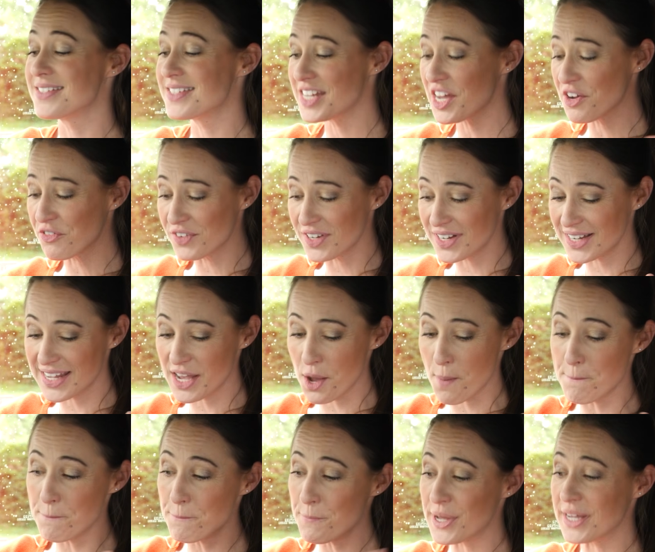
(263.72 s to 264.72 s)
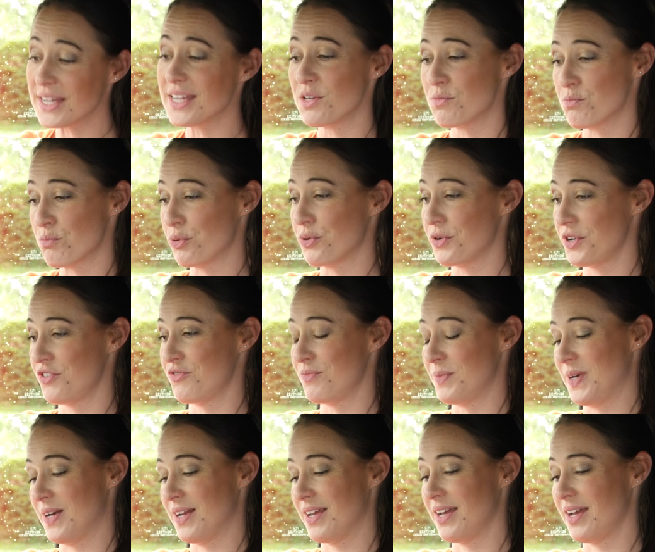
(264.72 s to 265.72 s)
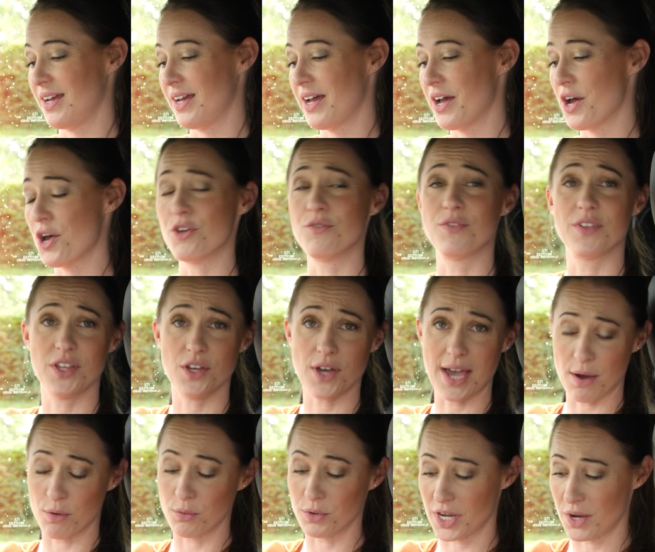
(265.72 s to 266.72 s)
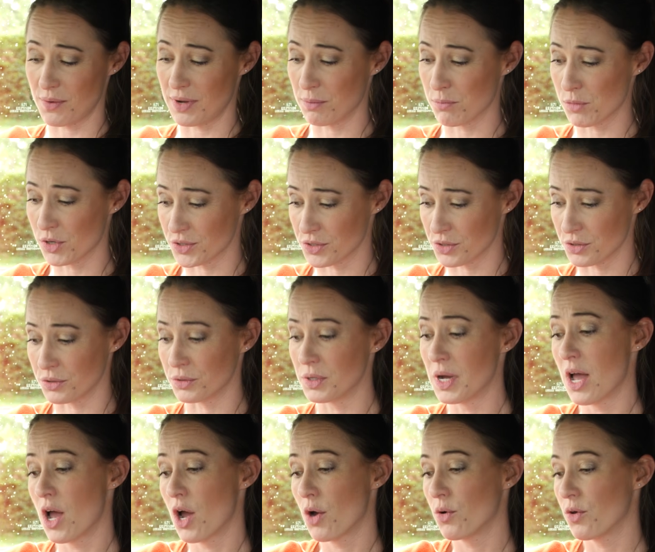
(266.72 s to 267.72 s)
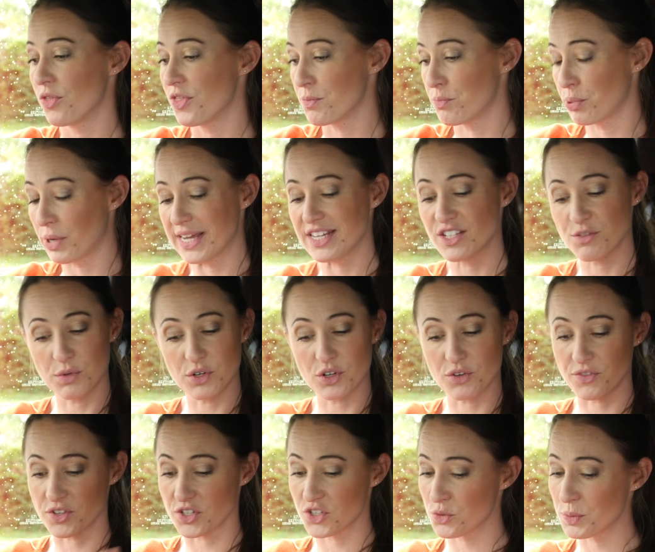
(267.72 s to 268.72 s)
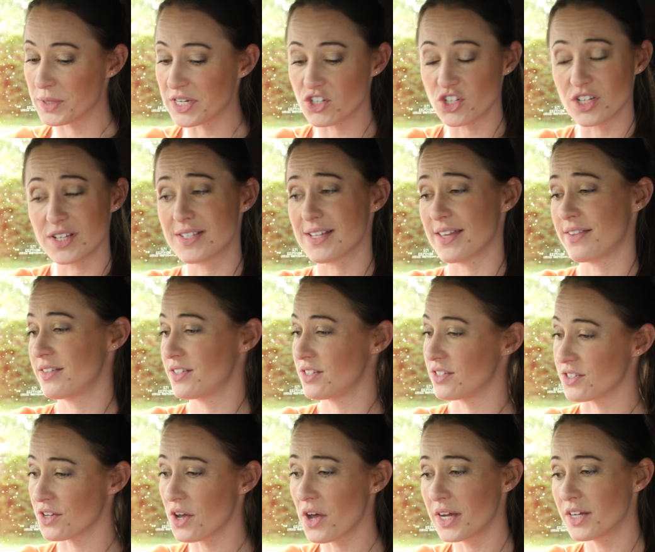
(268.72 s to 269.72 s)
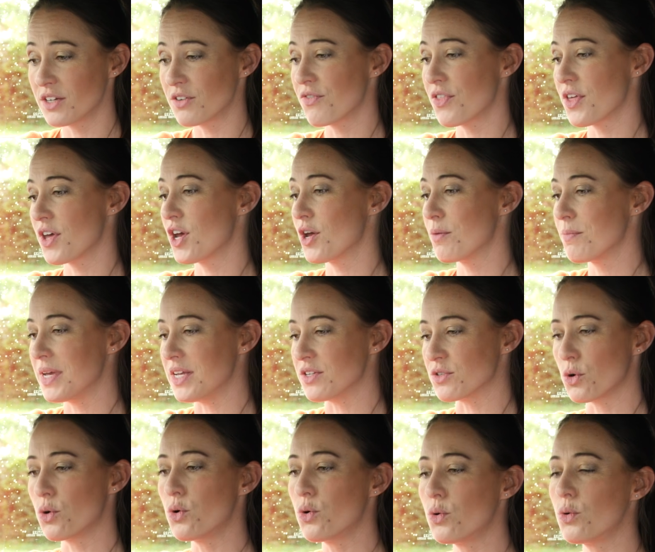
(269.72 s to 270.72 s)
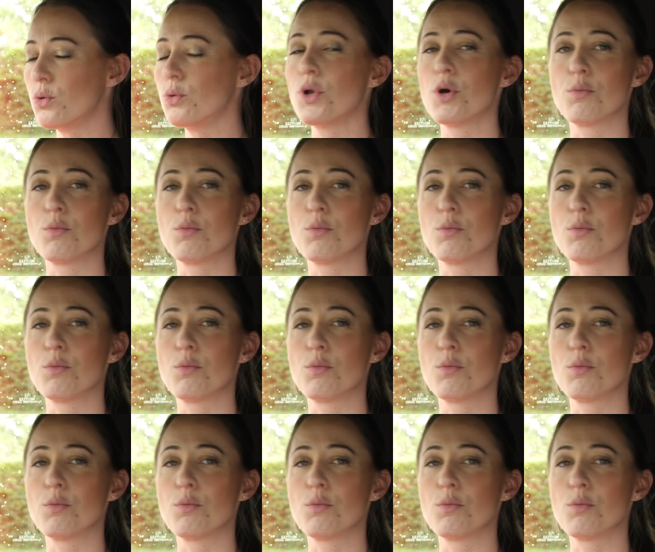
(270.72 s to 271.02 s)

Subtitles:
definitely a big improvement here over the outgoing model. The placement of the switches and the design of them is all